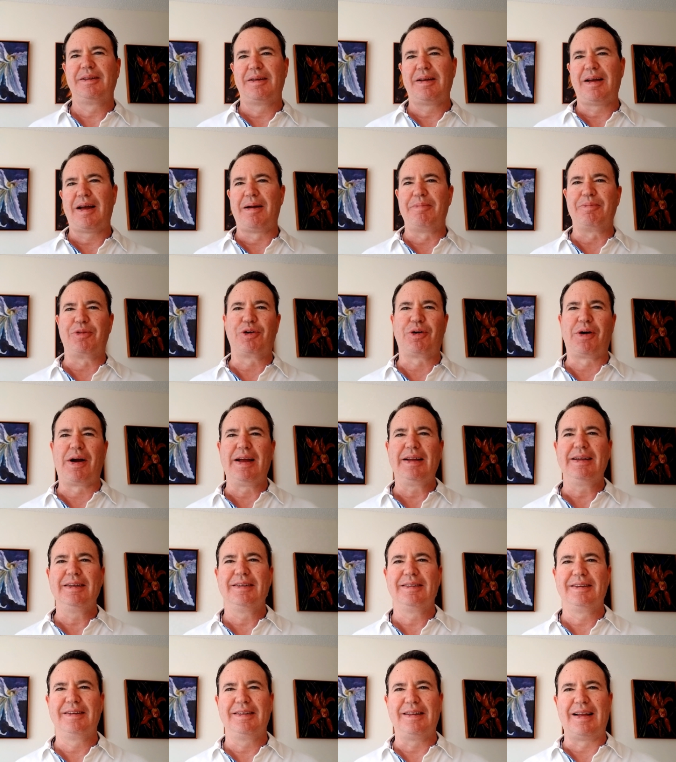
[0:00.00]
I'm
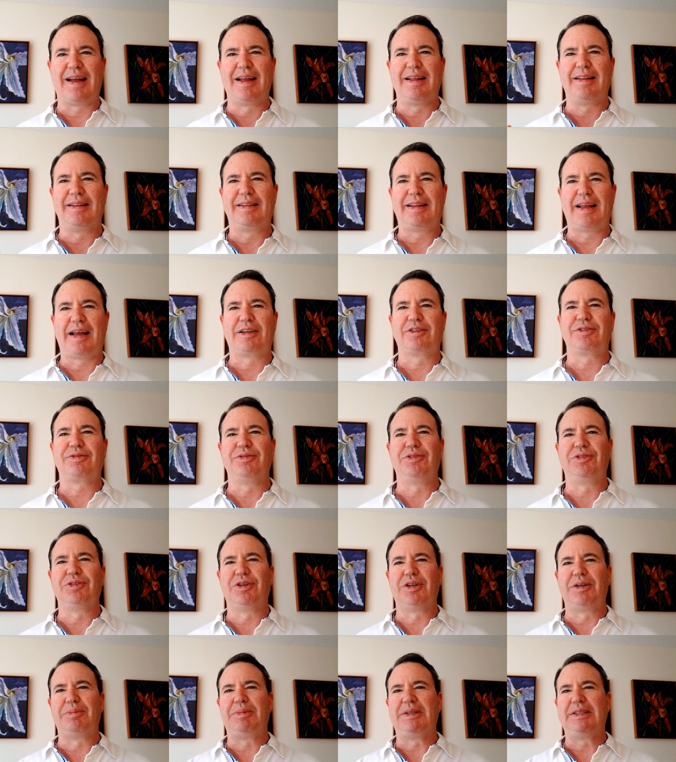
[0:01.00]
Craig and thanks for
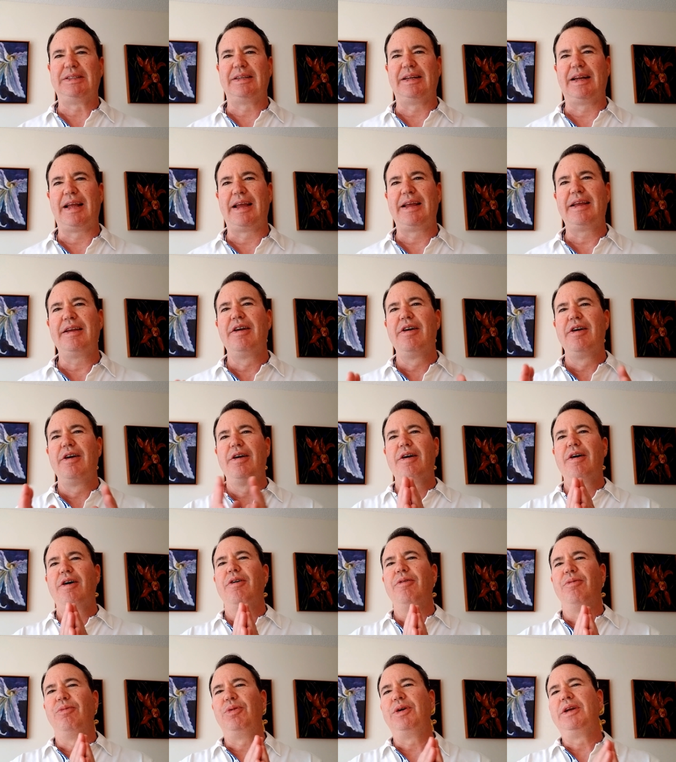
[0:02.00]
joining me today.
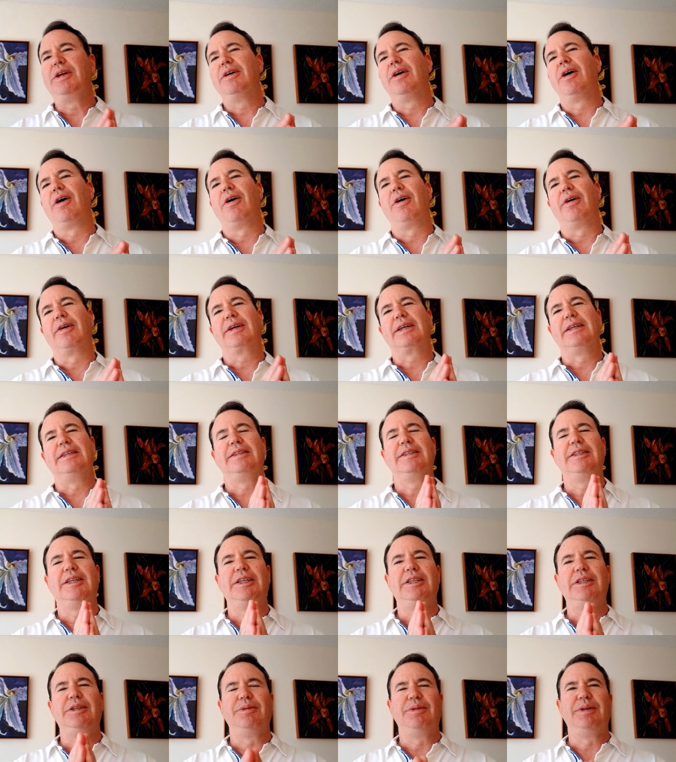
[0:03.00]
We are
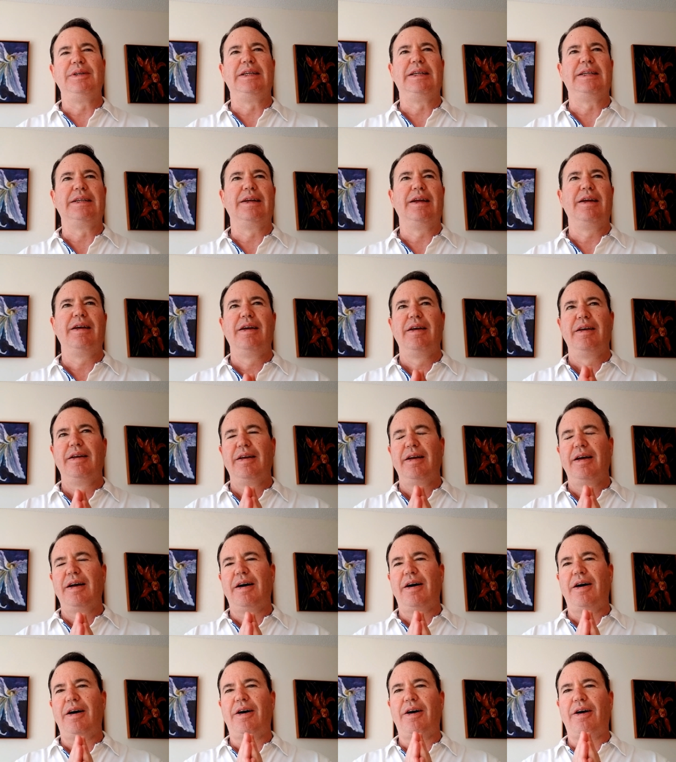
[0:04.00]
continuing
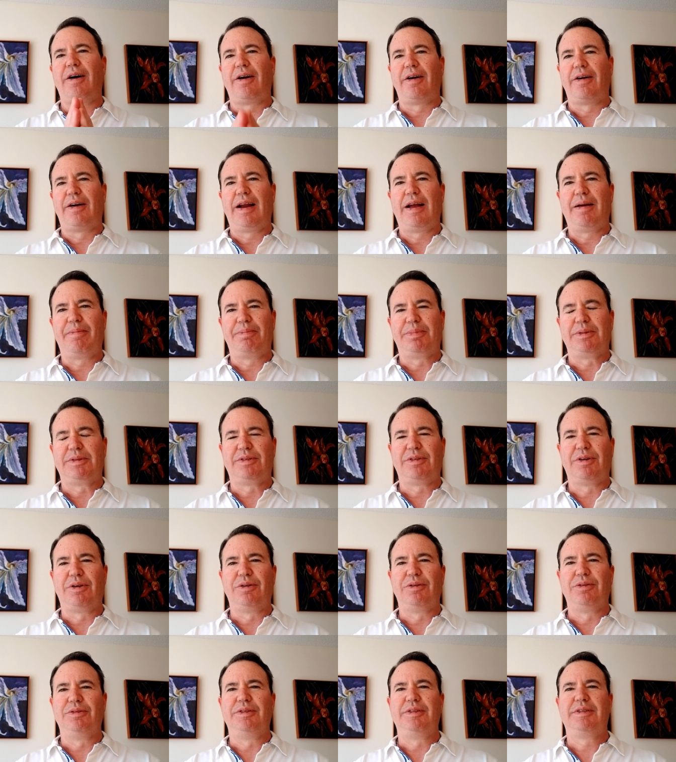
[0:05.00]
our
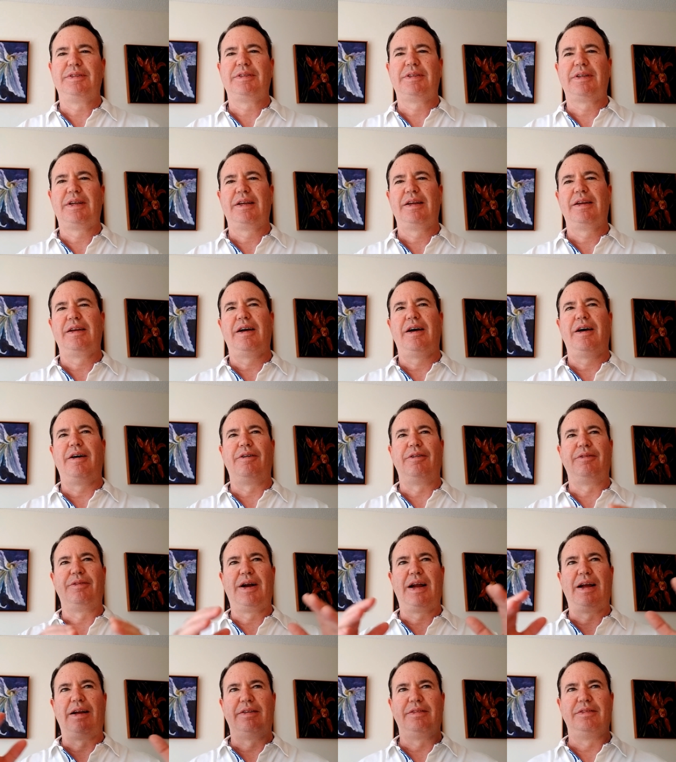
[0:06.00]
episodes
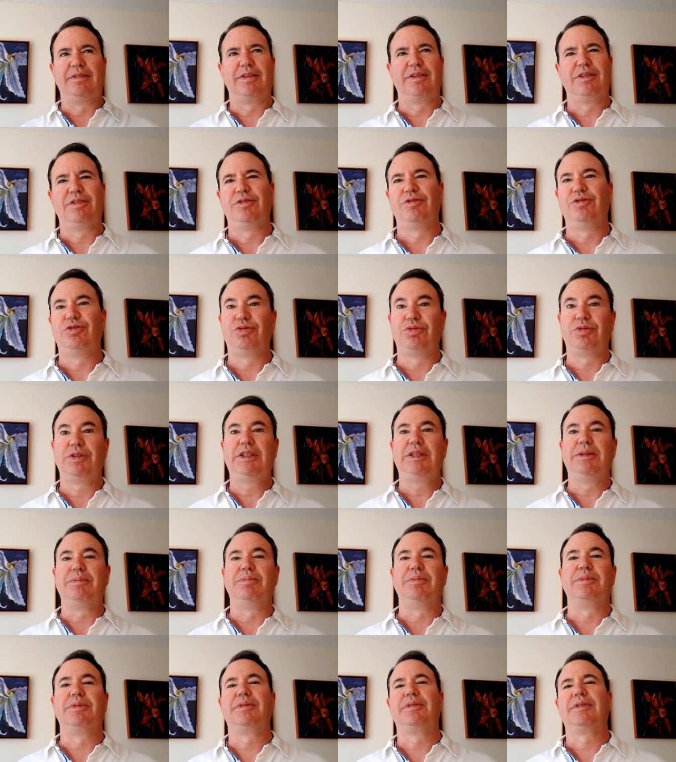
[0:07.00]
around
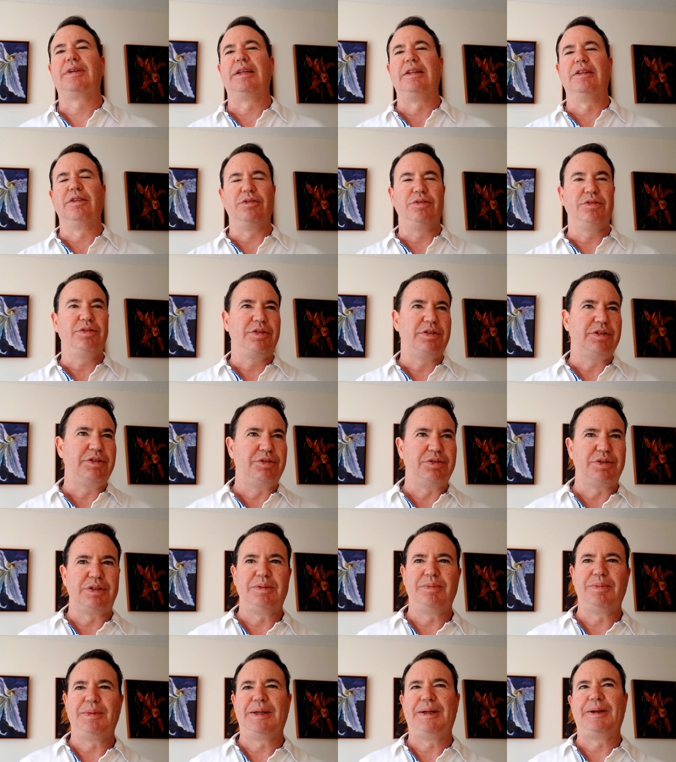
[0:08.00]
dreams and lucid
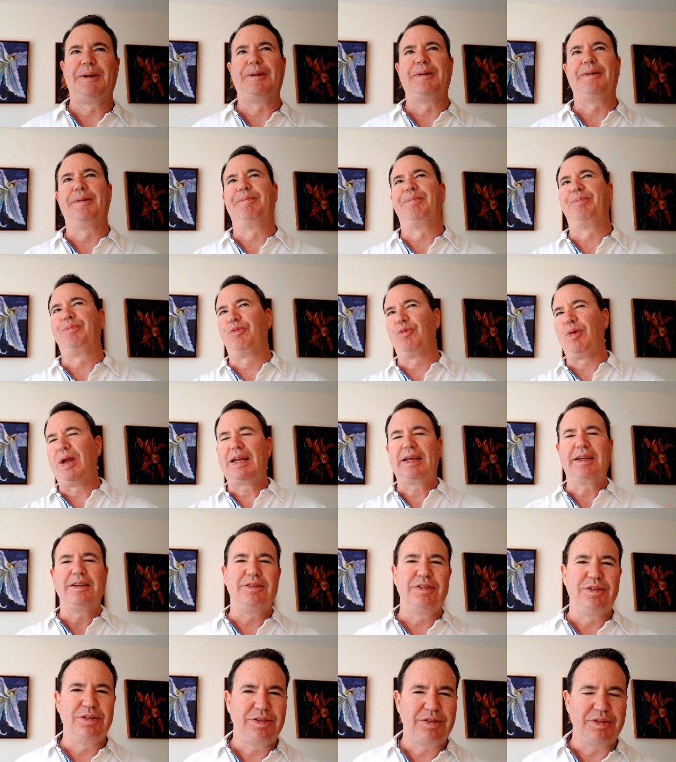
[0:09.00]
dreaming and wake
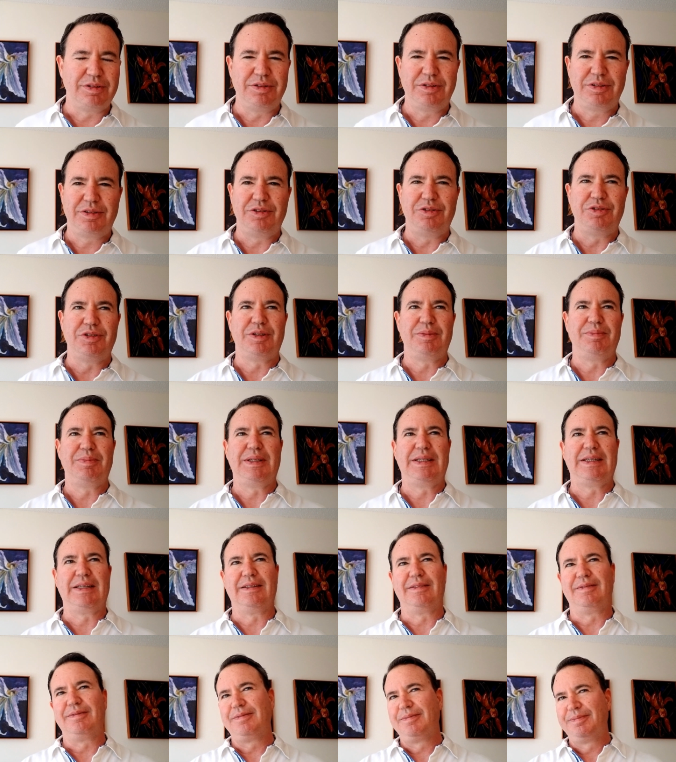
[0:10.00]
induced lucid dreaming
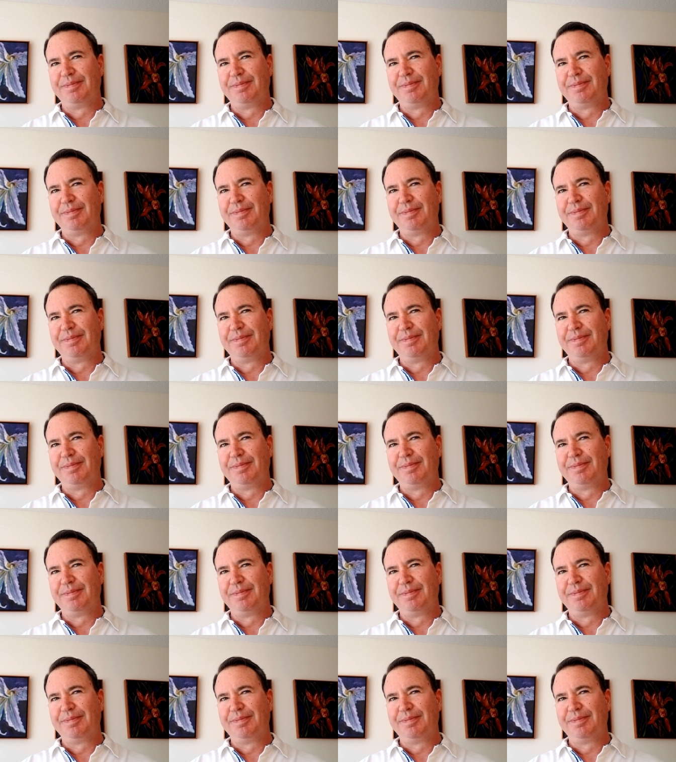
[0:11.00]
and